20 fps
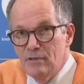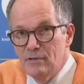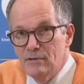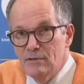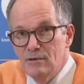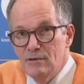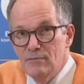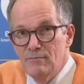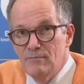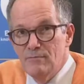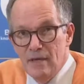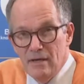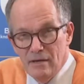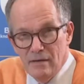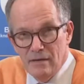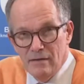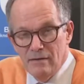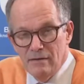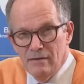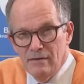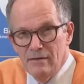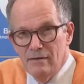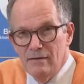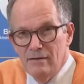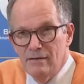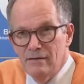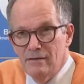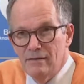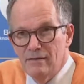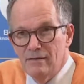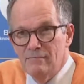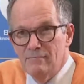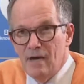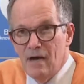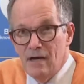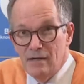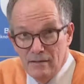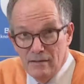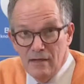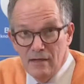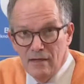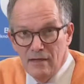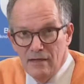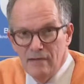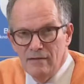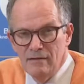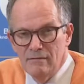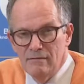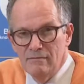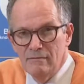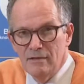the mink are dying,